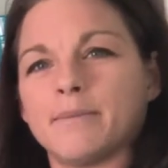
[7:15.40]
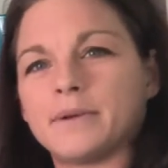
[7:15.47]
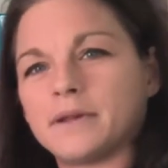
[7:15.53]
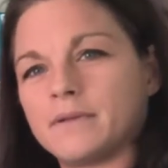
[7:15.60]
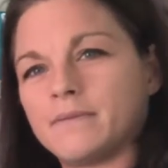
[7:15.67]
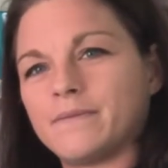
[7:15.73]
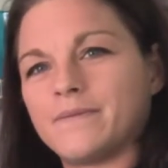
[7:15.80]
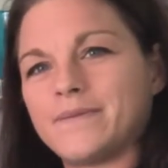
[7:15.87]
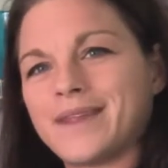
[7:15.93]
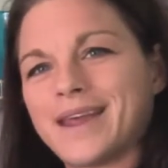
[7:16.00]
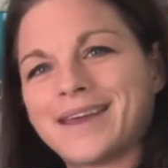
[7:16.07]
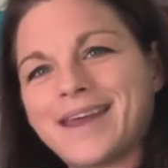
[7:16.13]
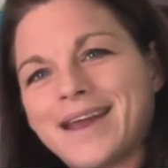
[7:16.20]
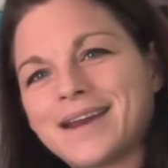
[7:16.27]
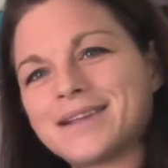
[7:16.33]
But
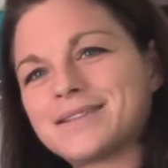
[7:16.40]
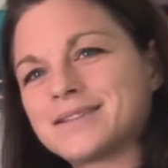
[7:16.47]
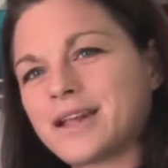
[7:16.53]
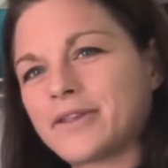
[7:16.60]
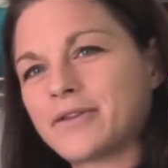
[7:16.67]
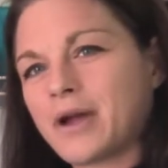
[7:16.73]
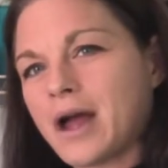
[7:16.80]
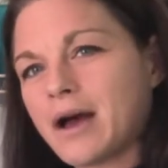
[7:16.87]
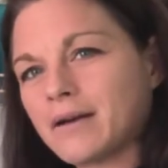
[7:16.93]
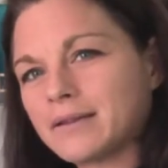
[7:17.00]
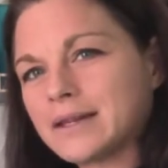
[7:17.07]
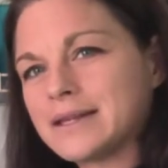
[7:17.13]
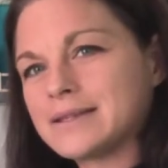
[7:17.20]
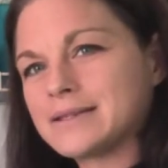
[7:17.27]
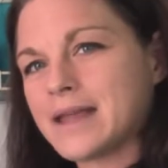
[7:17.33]
again, it's another
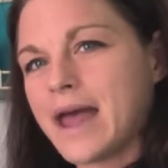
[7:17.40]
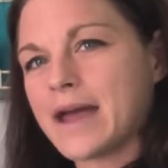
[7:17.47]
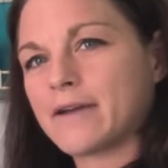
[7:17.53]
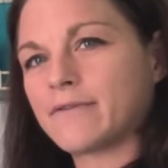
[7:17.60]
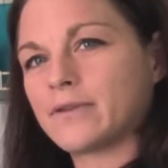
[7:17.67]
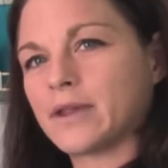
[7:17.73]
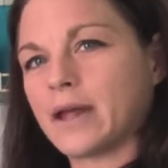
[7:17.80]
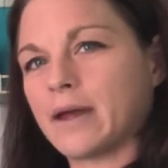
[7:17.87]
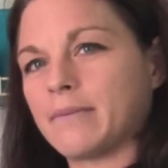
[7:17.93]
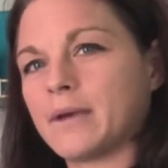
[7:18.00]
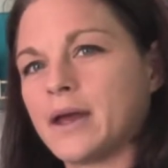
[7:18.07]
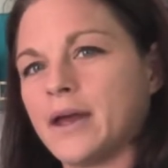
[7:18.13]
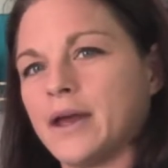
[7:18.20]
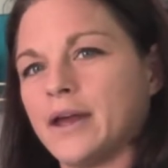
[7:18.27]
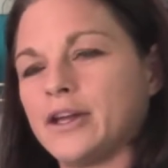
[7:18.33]
healthy snack for them.
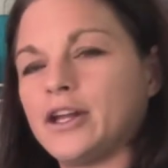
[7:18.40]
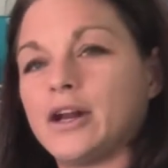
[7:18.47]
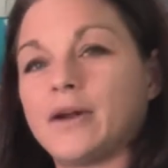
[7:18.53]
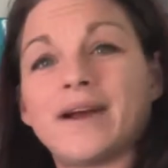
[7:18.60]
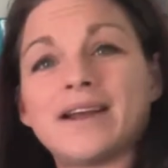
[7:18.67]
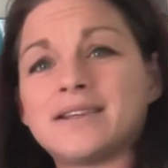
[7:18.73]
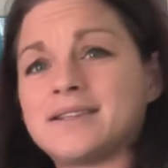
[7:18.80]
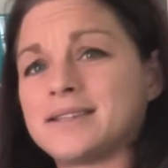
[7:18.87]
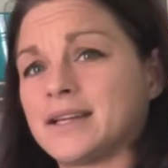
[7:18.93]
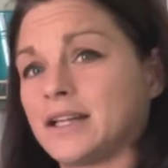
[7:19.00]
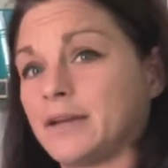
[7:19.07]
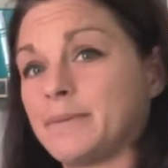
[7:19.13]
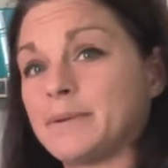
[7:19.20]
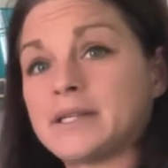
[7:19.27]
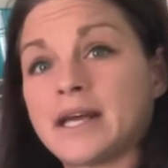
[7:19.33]
It's
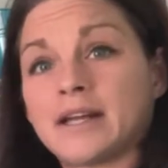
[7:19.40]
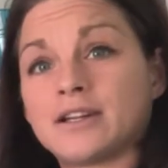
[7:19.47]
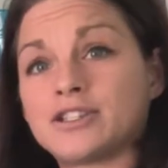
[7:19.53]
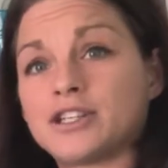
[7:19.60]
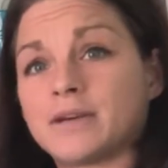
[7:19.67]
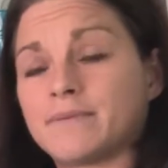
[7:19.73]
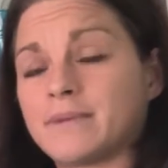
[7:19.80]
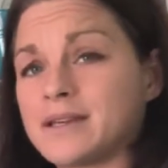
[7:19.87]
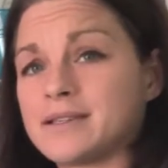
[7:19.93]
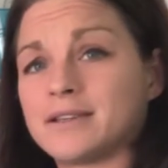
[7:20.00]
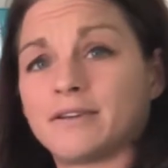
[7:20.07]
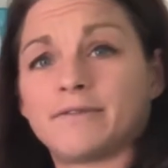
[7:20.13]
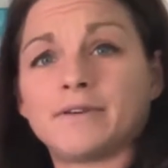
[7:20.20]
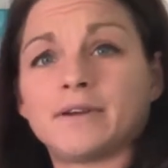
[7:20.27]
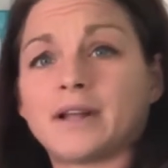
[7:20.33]
still a potato chip. They
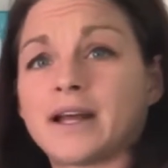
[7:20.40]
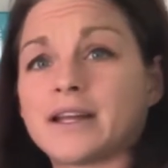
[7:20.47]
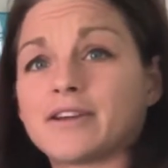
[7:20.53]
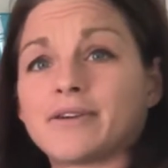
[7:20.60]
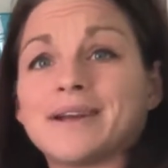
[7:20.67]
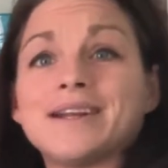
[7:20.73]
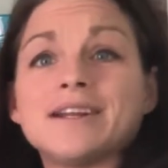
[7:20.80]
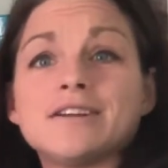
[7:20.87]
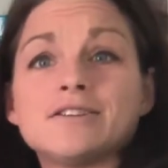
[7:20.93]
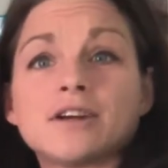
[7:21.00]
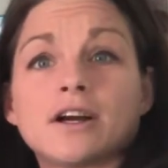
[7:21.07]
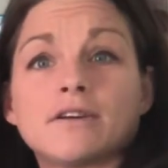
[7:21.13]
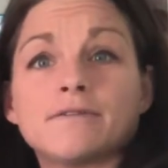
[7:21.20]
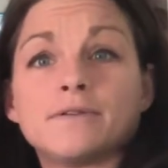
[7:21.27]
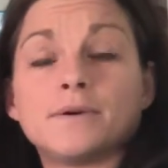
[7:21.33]
still feel like they're eating
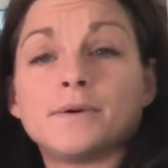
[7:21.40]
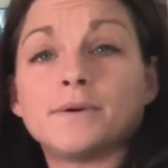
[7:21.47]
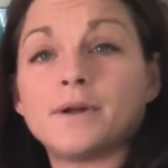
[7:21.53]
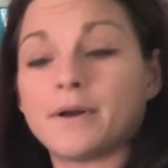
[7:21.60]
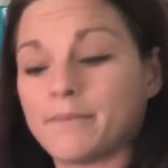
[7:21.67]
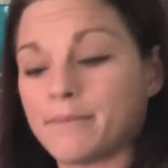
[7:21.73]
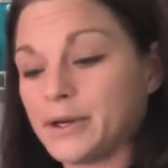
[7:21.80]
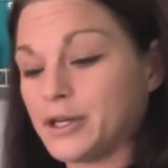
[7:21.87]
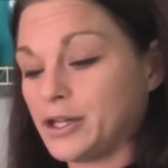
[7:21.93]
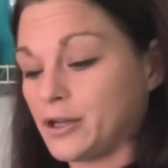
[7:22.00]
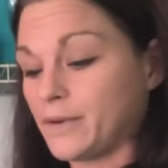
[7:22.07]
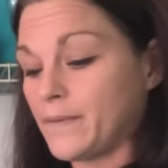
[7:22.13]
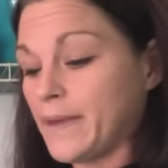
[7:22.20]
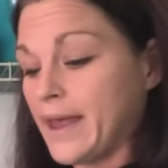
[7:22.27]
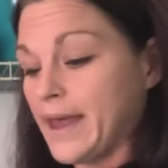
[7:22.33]
junk food, but
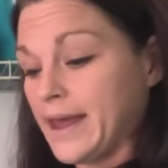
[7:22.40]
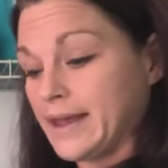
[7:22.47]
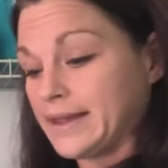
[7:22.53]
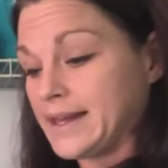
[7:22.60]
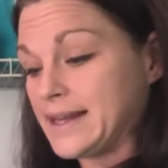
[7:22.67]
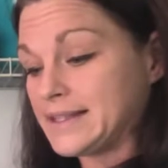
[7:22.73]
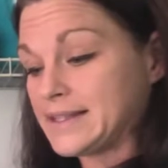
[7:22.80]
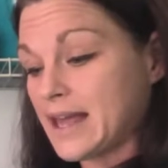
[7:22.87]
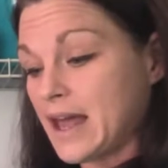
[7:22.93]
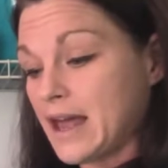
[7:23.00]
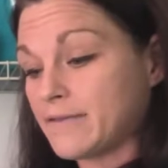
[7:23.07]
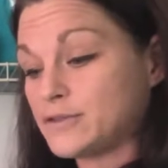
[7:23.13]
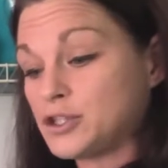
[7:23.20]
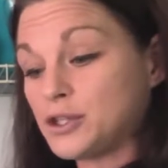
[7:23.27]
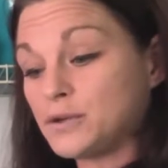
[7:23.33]
these
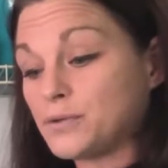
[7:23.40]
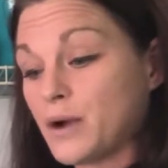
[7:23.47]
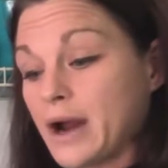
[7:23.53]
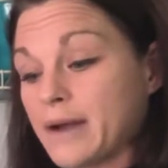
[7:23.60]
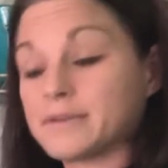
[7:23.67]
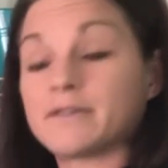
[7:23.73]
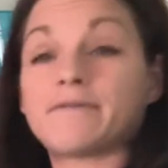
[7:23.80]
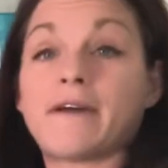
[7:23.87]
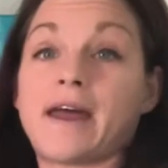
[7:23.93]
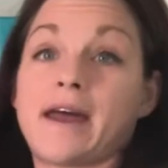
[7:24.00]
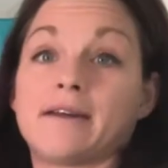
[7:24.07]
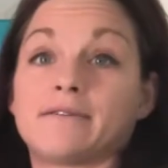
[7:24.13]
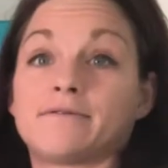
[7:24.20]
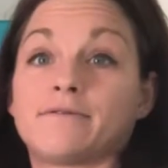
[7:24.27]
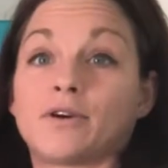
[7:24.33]
have 2 grams of
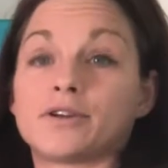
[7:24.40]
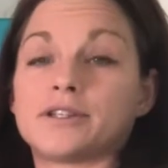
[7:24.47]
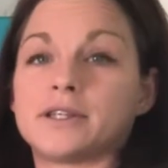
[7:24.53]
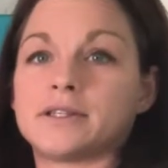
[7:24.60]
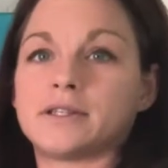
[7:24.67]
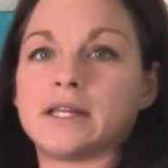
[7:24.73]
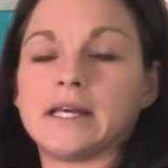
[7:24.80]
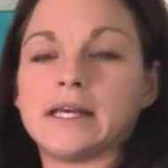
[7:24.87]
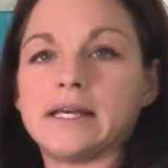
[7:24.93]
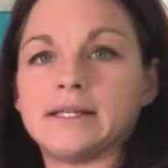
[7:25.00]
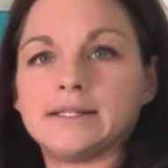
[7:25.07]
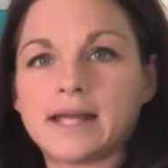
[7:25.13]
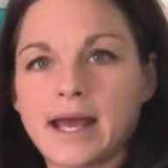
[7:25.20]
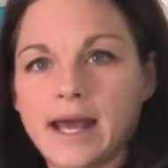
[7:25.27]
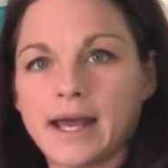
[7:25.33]
fat versus the
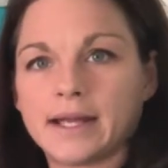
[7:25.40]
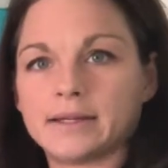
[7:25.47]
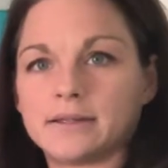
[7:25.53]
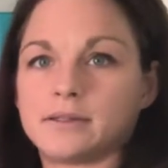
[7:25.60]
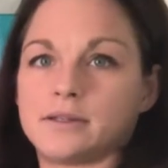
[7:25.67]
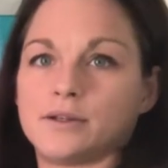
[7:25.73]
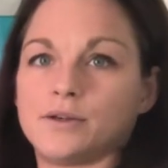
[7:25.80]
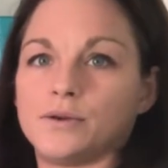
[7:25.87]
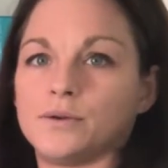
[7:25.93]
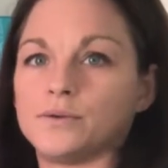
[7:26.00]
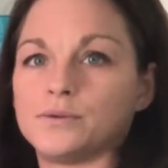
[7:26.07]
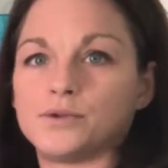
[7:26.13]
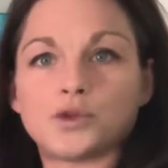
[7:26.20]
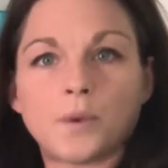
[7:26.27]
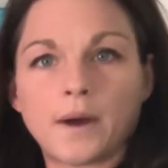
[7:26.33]
10
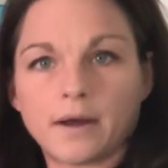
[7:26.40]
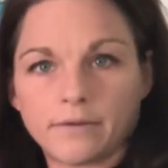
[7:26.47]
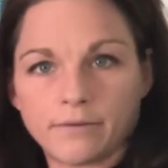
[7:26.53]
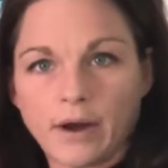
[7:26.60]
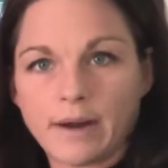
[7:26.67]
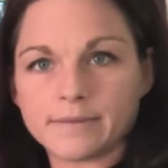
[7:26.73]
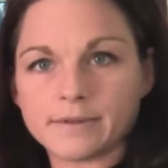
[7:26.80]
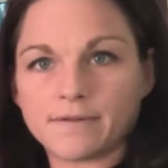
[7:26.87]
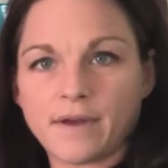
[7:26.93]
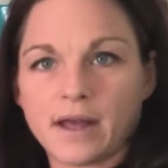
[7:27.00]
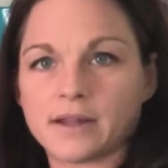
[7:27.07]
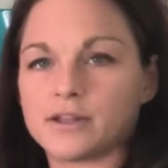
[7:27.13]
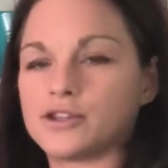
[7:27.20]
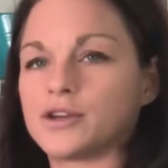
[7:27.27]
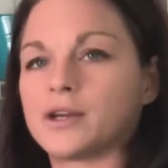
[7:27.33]
to 12 grams of
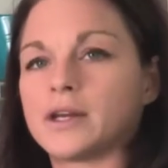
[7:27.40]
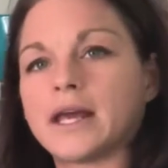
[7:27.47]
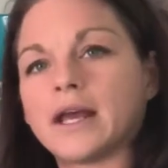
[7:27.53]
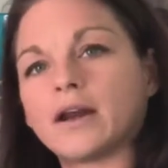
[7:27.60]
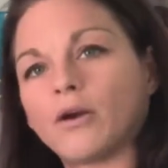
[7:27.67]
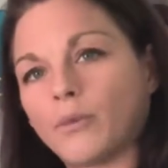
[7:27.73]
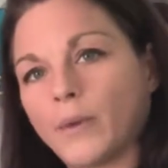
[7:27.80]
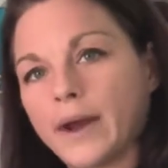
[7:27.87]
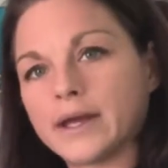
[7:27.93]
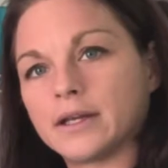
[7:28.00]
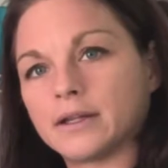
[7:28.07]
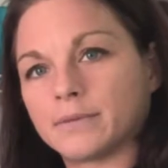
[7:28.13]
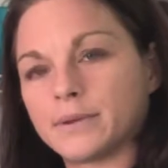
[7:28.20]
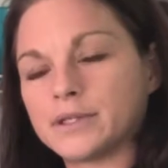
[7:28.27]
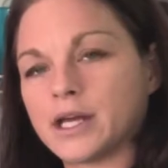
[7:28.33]
fat that you're gonna get in a
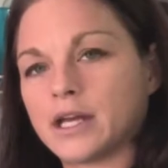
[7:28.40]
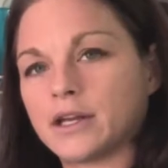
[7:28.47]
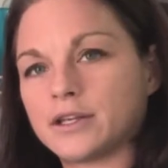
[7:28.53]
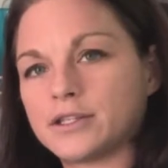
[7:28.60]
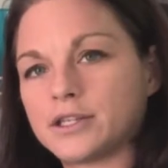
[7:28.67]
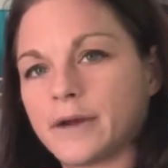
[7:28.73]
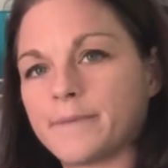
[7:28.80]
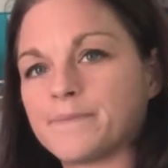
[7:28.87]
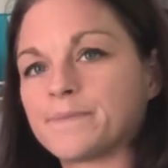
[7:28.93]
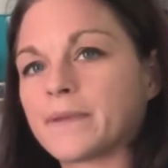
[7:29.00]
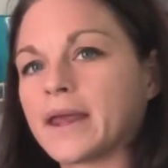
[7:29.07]
regular potato chip.